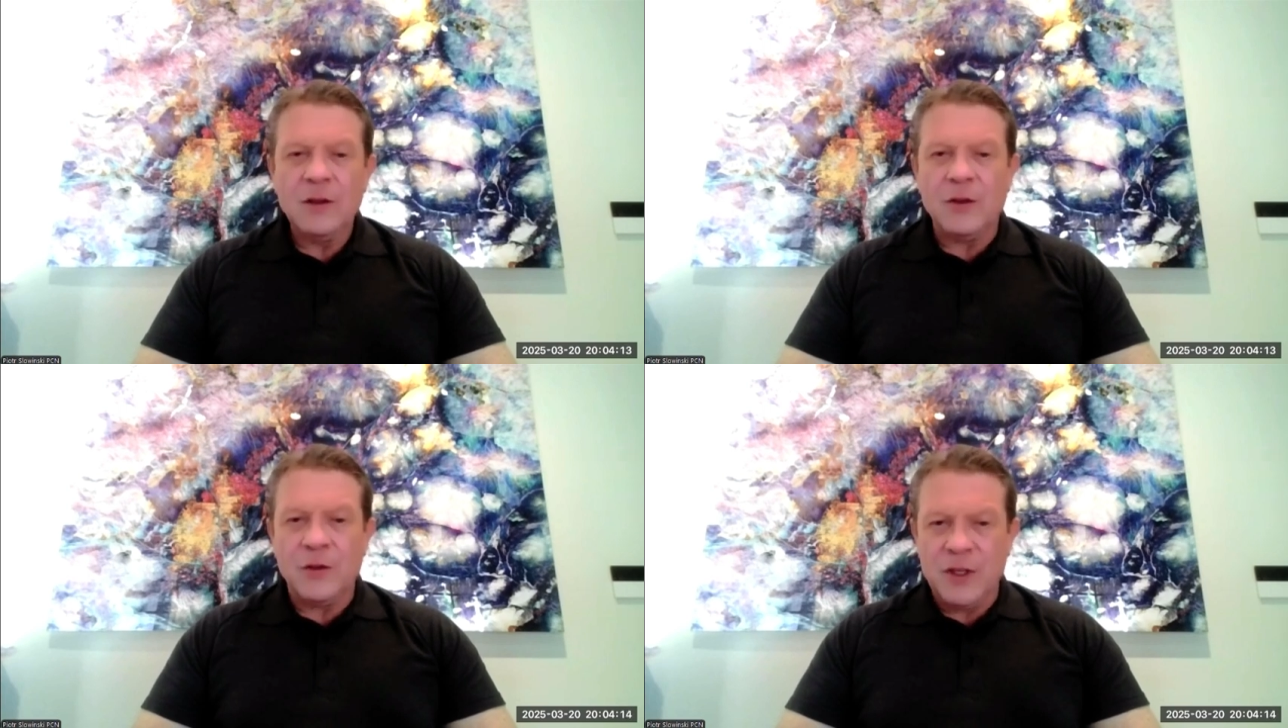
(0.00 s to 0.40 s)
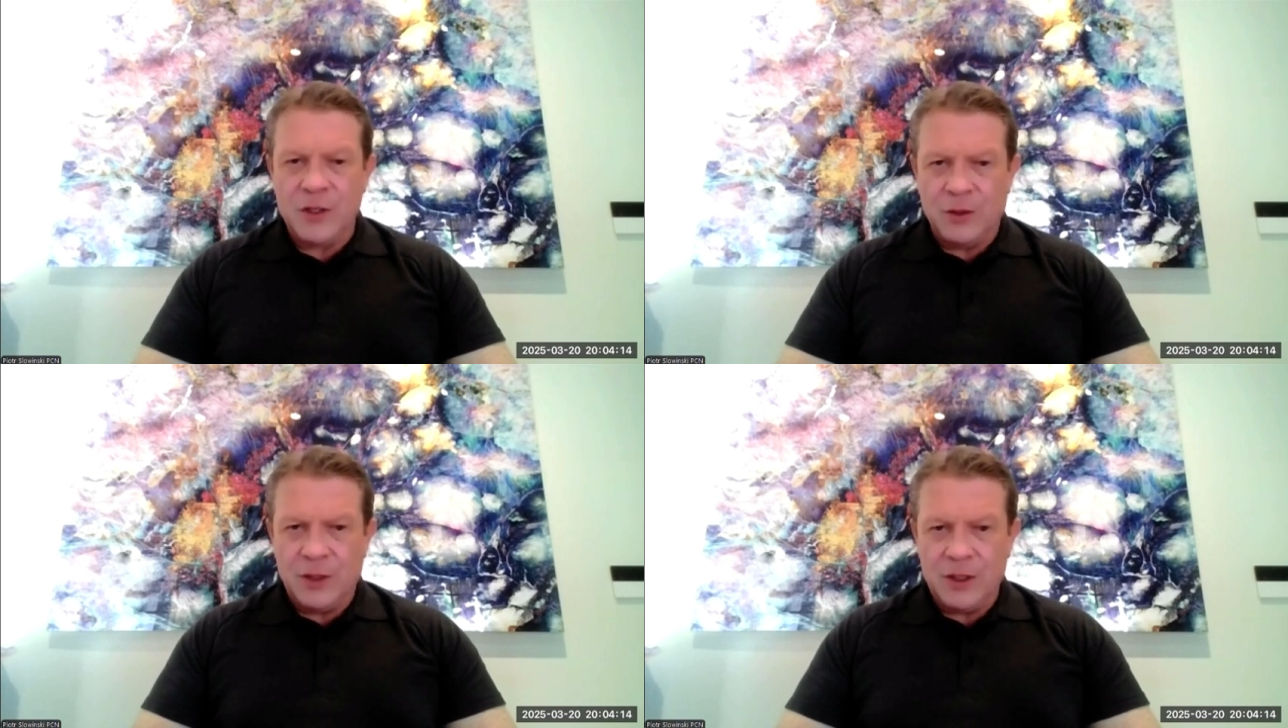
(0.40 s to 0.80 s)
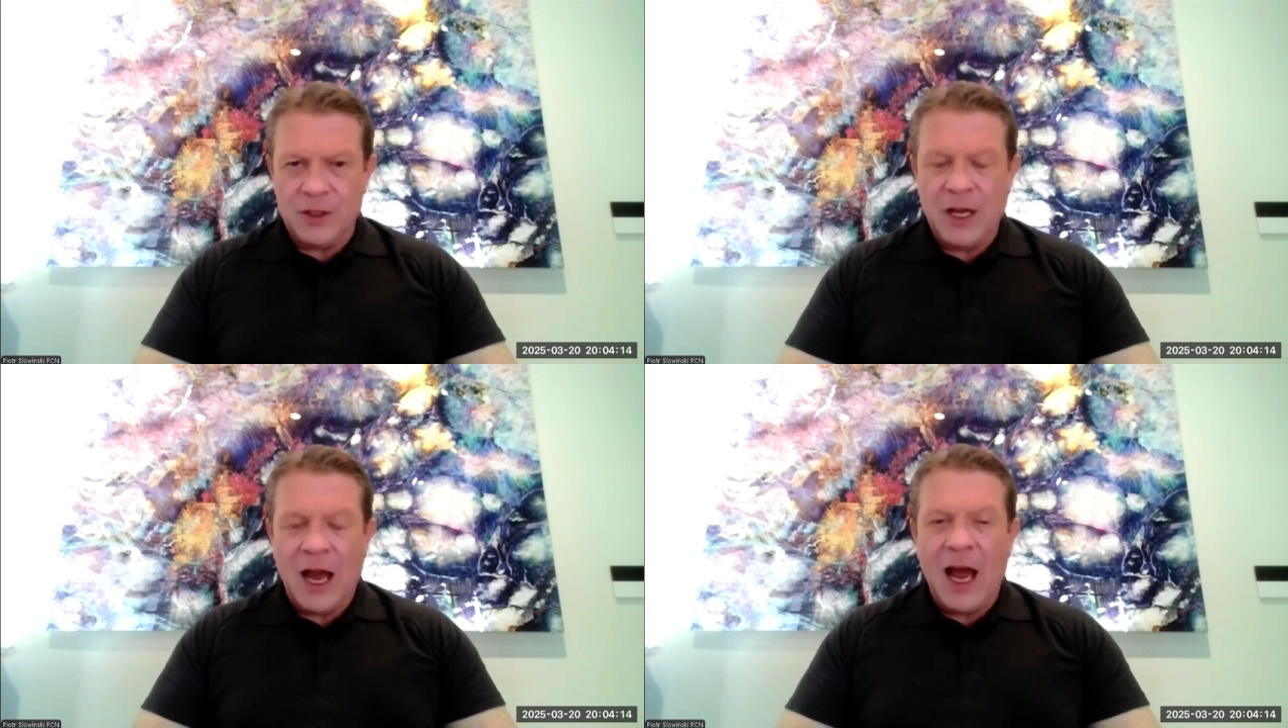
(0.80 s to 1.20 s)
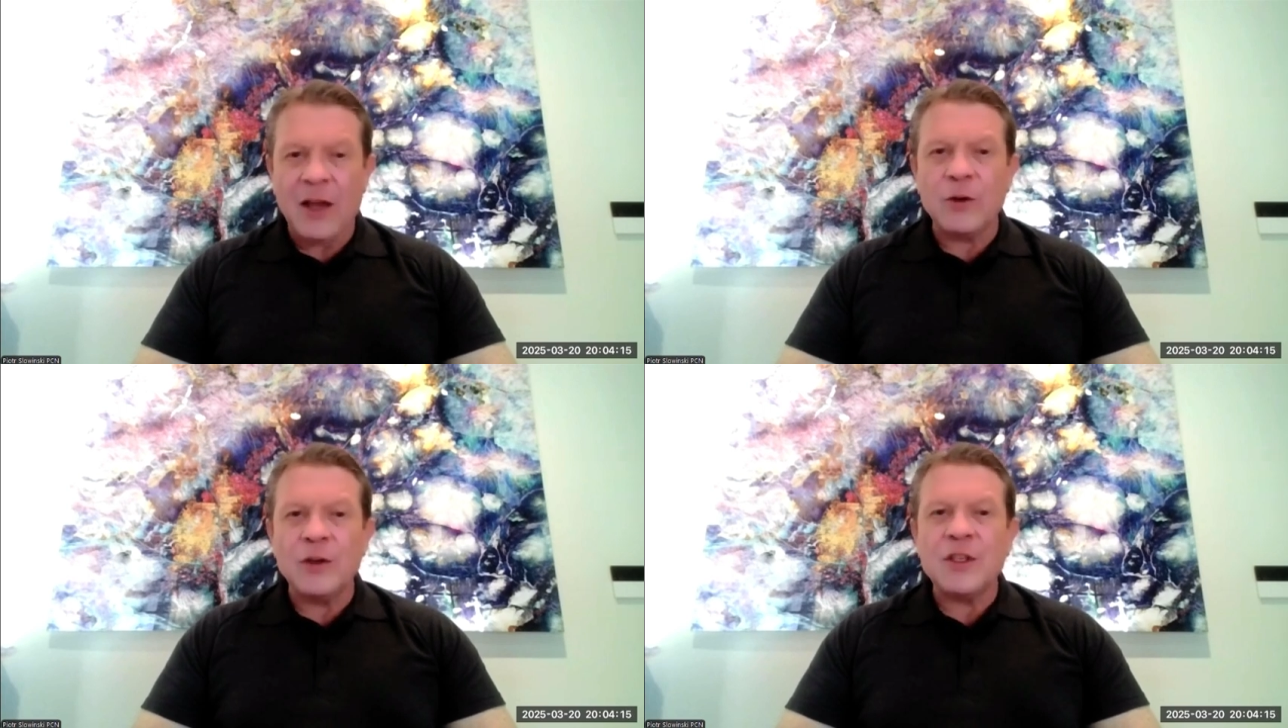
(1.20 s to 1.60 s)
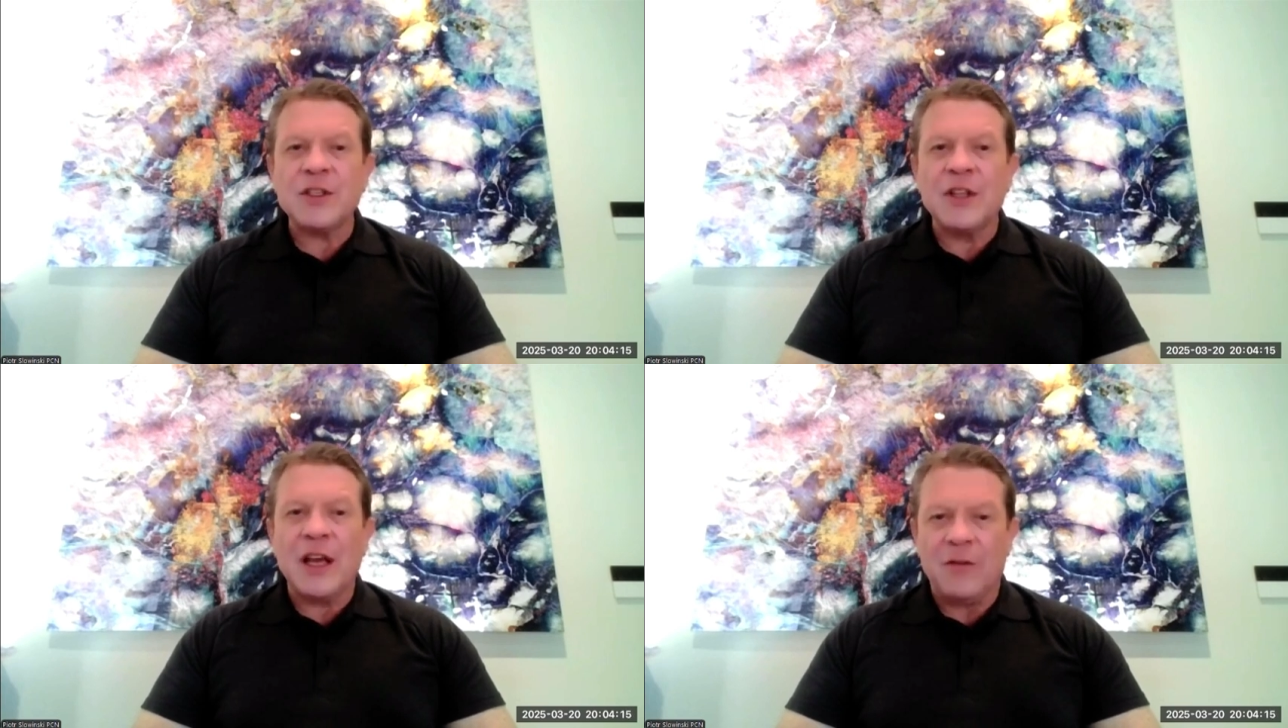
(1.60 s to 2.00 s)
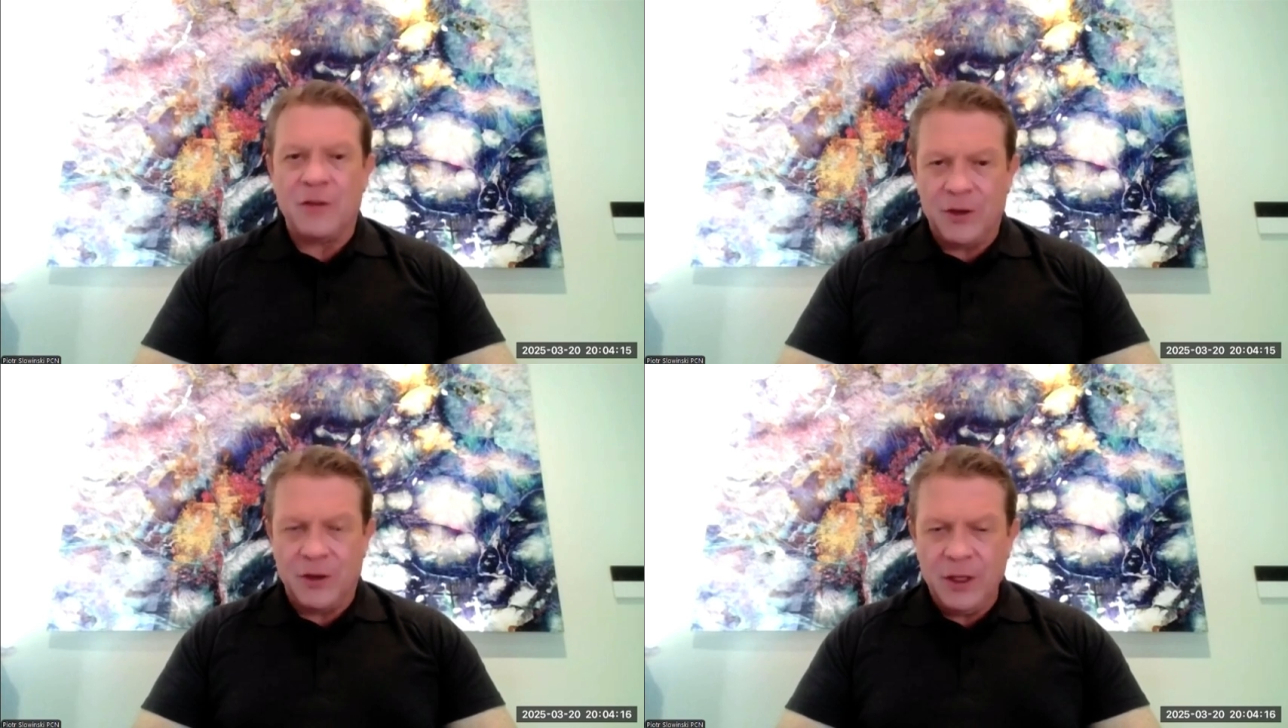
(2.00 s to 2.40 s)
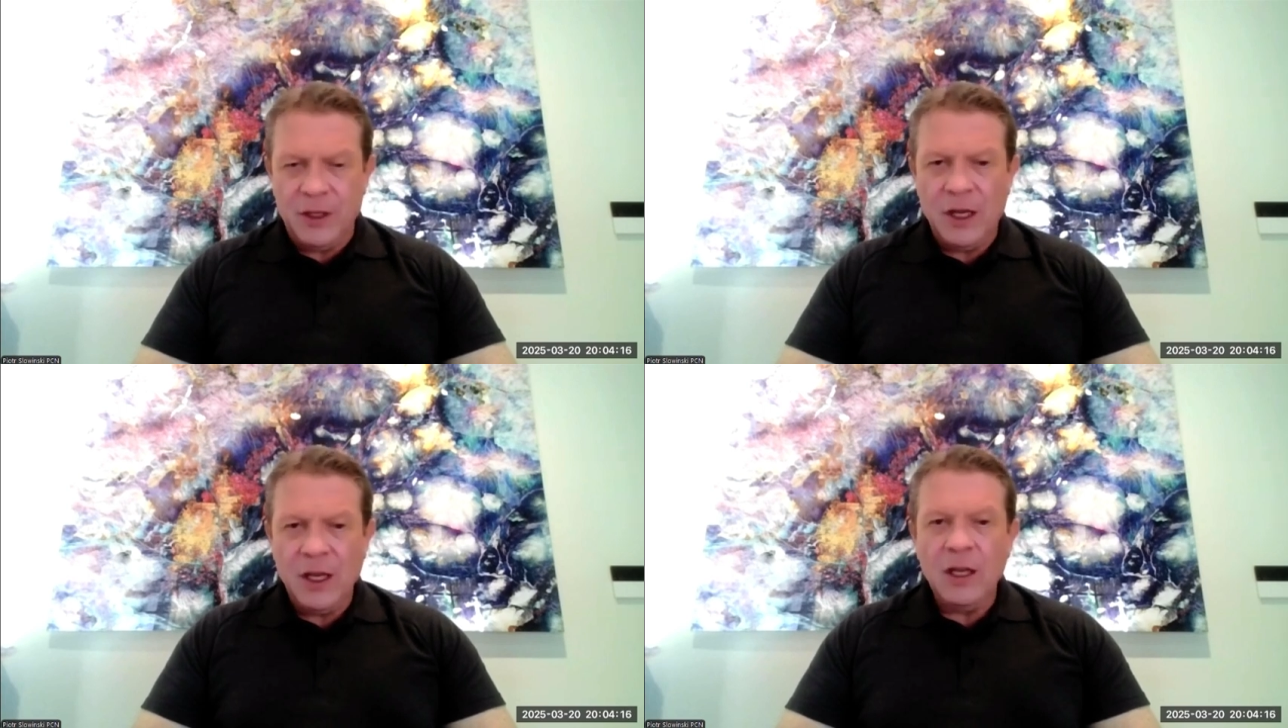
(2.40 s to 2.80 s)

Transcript: The reason is iron is in everything,